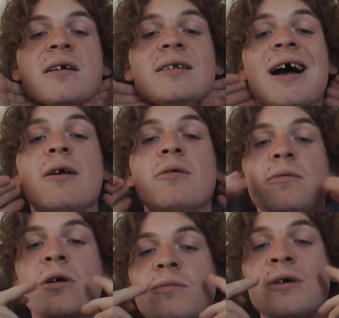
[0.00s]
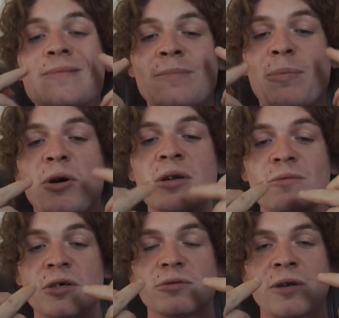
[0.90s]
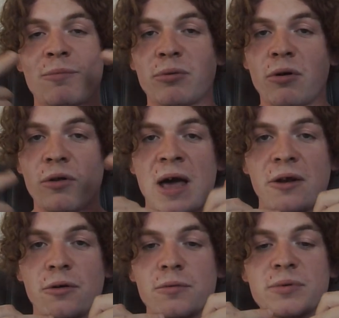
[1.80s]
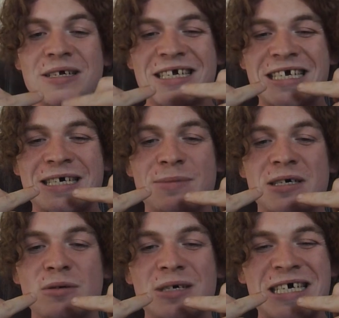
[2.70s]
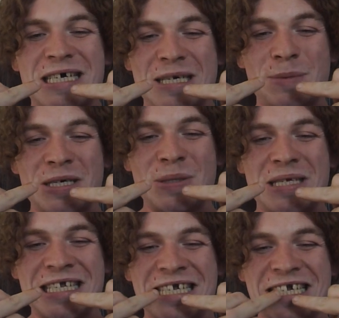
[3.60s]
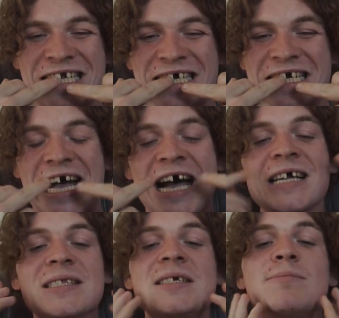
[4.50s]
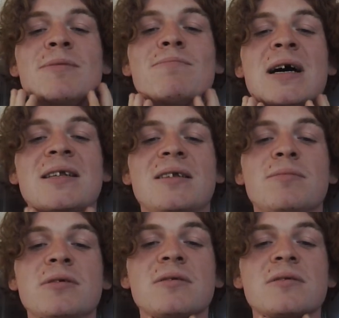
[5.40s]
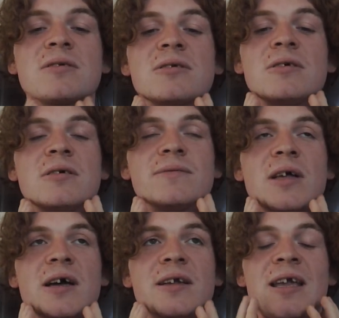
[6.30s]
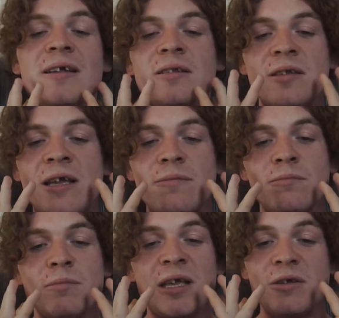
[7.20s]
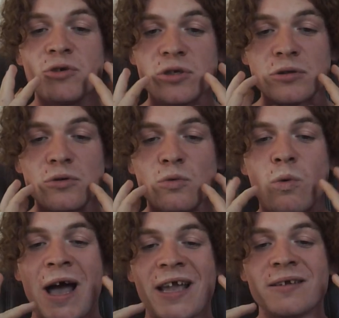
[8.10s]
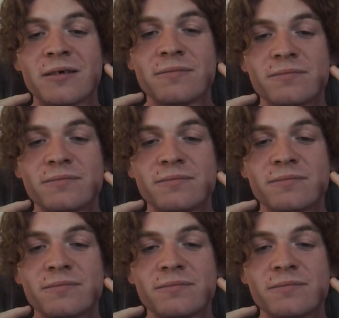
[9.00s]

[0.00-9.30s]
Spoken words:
now what my point was when I brought that up about putting anything here, I think my mandible sort of like it used to look wider.